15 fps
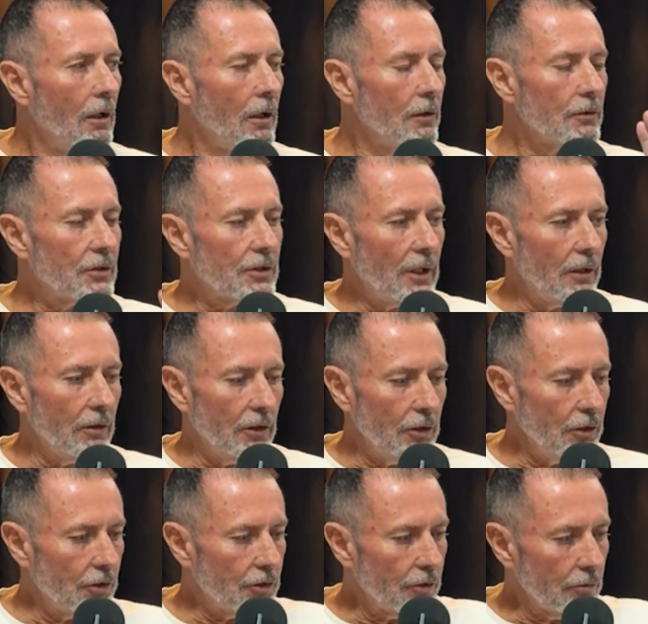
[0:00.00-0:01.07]
instead of it
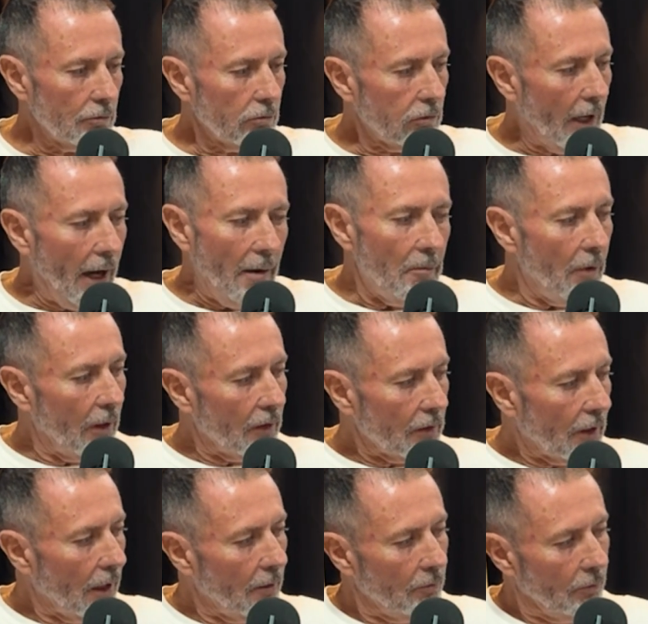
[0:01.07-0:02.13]
used to wrap and
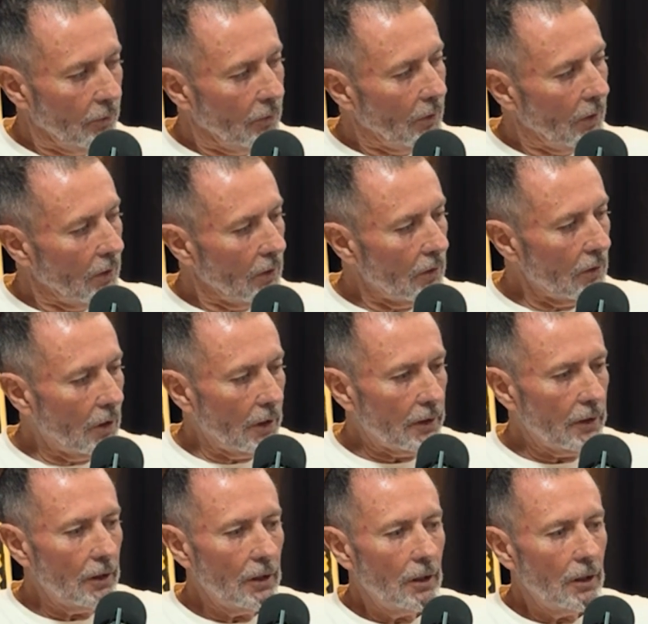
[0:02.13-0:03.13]
come, like,